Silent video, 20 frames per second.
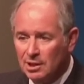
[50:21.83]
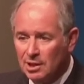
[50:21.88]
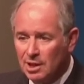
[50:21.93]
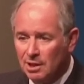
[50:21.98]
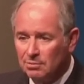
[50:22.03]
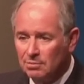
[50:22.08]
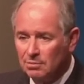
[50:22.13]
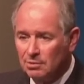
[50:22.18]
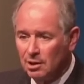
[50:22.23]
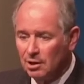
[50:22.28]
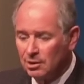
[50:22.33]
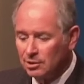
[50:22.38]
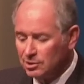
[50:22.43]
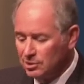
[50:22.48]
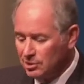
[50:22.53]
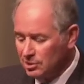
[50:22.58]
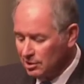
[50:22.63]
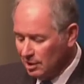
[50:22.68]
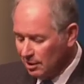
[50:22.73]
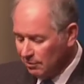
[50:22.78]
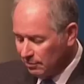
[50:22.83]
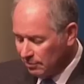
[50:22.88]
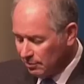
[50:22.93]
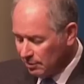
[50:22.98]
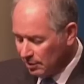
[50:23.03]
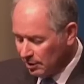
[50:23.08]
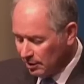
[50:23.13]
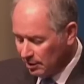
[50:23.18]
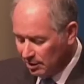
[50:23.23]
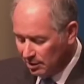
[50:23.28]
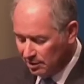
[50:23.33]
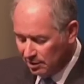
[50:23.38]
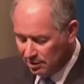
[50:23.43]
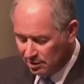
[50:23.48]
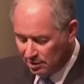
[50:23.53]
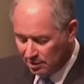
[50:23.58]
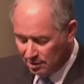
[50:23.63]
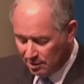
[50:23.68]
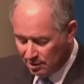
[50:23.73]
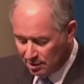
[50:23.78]
that are suffering
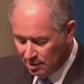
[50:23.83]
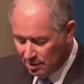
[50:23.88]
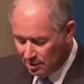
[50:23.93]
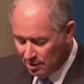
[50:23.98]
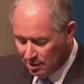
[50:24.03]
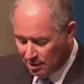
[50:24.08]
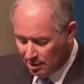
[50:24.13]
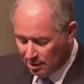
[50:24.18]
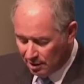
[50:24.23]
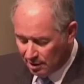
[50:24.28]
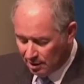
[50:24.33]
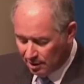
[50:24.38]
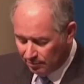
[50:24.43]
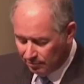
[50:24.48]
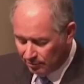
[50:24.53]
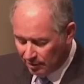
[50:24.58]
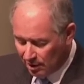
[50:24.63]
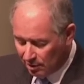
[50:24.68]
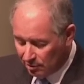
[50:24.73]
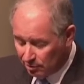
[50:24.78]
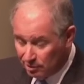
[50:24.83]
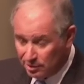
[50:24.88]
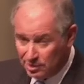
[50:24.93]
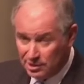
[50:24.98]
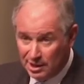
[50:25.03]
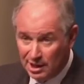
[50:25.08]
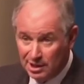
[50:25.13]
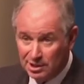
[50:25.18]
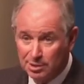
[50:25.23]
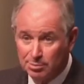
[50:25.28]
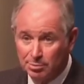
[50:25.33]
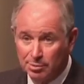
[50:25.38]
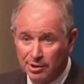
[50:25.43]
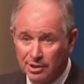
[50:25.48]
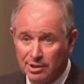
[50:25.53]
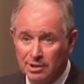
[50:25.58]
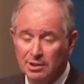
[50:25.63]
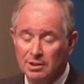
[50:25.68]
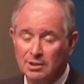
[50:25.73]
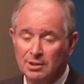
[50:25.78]
uh, and are
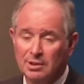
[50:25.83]
desperate